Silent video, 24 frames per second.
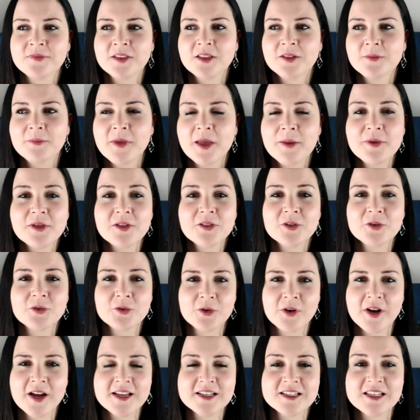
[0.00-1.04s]
maybe a little
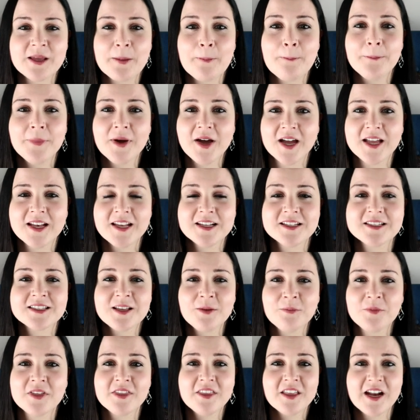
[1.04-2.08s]
crazy, but it's
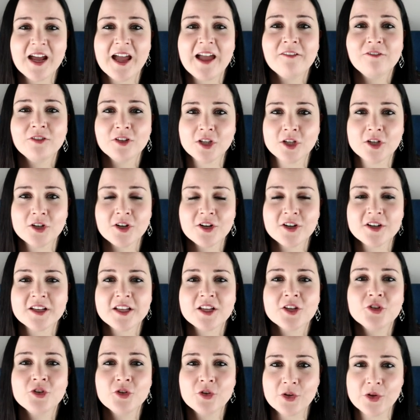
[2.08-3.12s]
something that I have learned
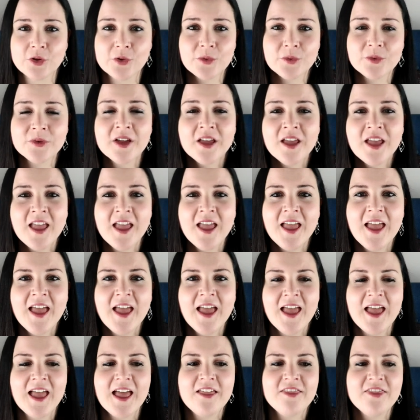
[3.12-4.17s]
to do.
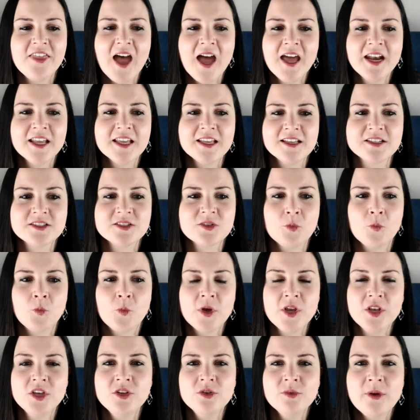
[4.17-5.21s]
And that is,
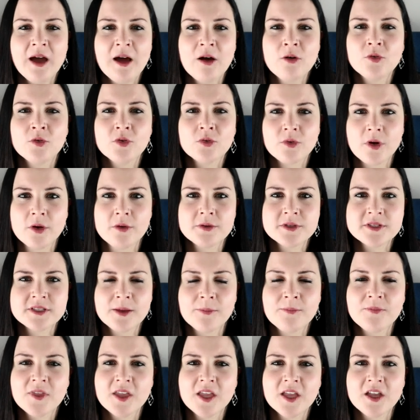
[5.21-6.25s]
when you outgrow
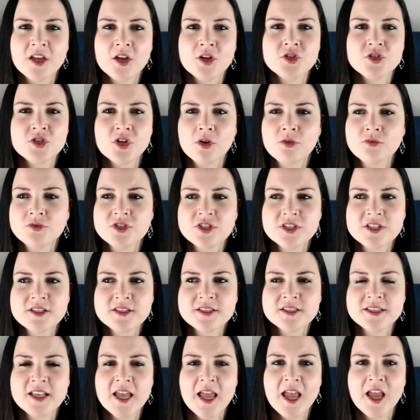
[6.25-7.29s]
something, don't
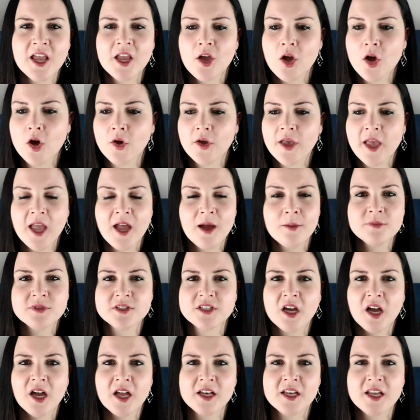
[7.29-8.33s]
just say, okay, I'm
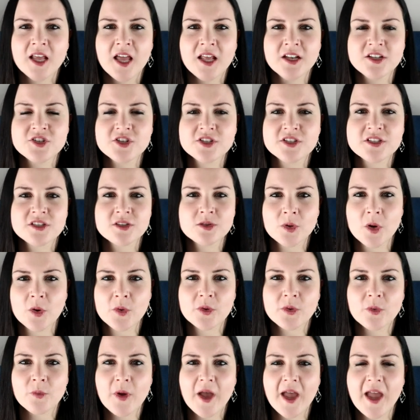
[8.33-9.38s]
done, and just throw
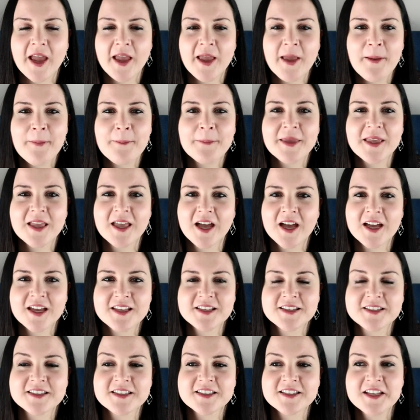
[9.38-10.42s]
it away.
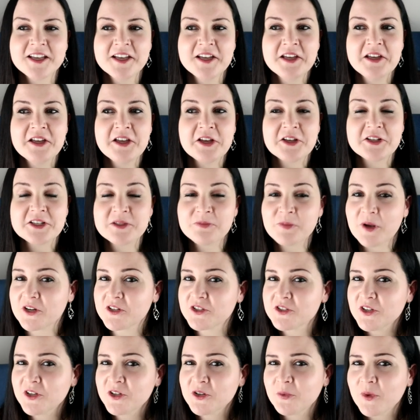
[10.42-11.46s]
Because
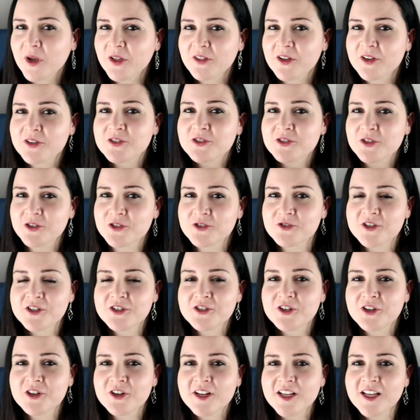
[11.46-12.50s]
especially on a weight loss surgery
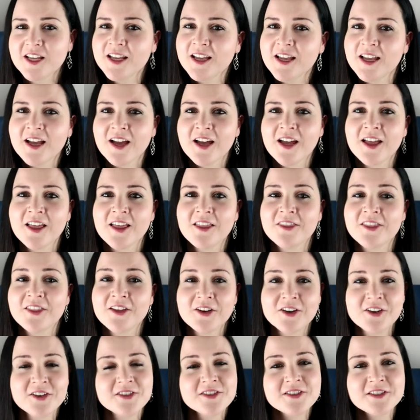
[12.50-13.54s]
journey,
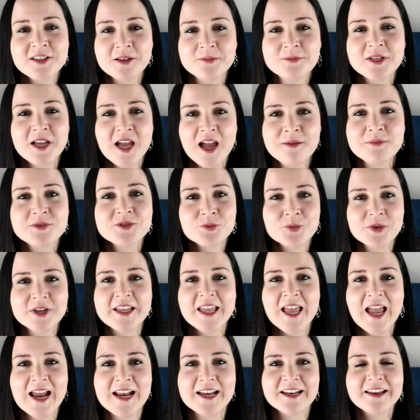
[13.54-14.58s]
there's sometimes
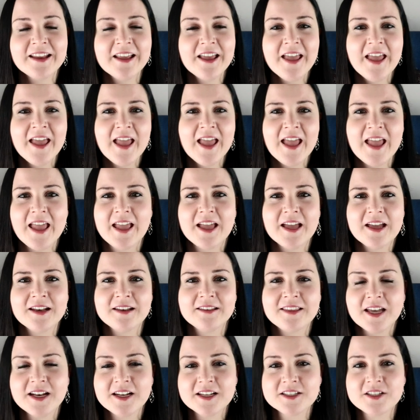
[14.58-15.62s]
regain. And
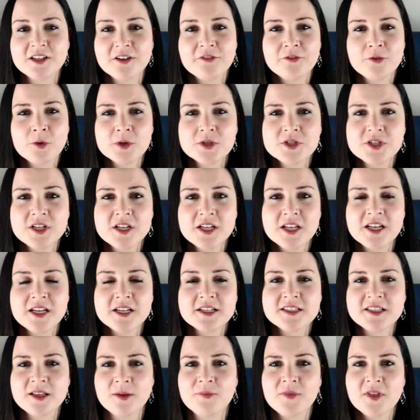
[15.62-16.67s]
that is unfortunate.
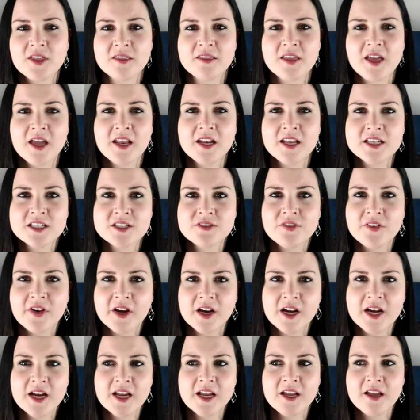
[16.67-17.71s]
It's something that is
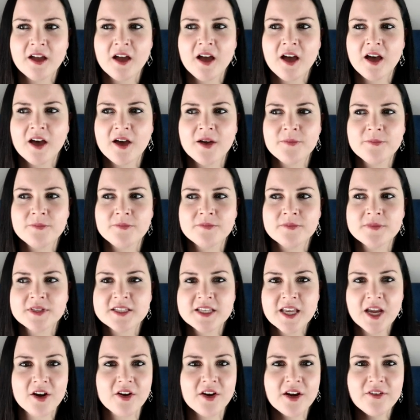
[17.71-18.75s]
very
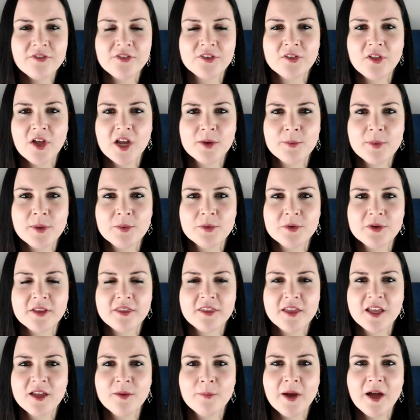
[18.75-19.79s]
scary for a lot of people to
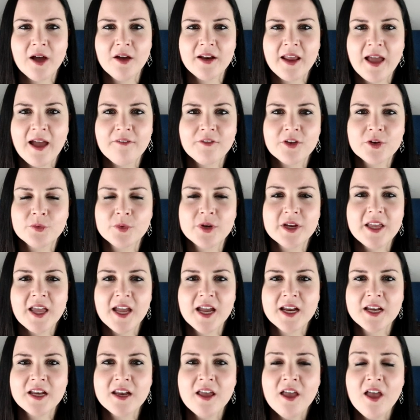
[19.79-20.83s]
think about, having
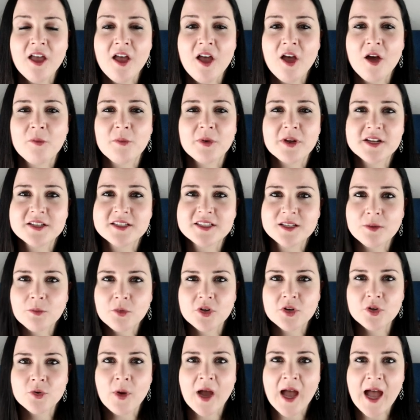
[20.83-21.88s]
regain. But as someone
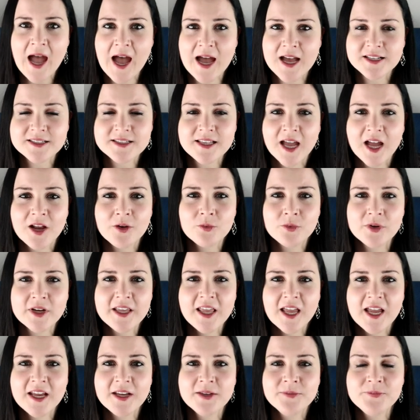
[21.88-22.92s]
who has had
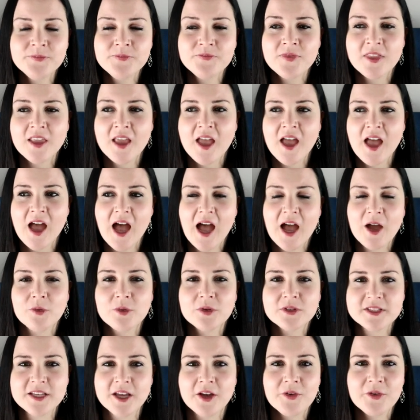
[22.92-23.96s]
regain, I
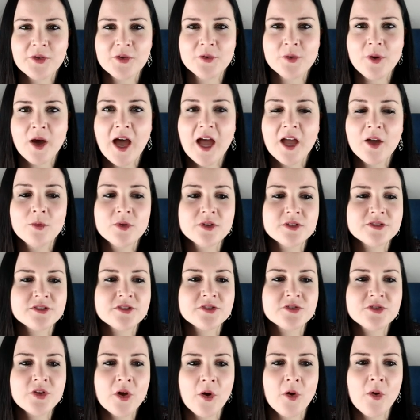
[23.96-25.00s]
will tell you, I was
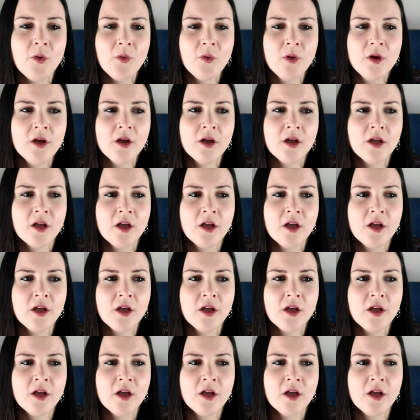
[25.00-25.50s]
so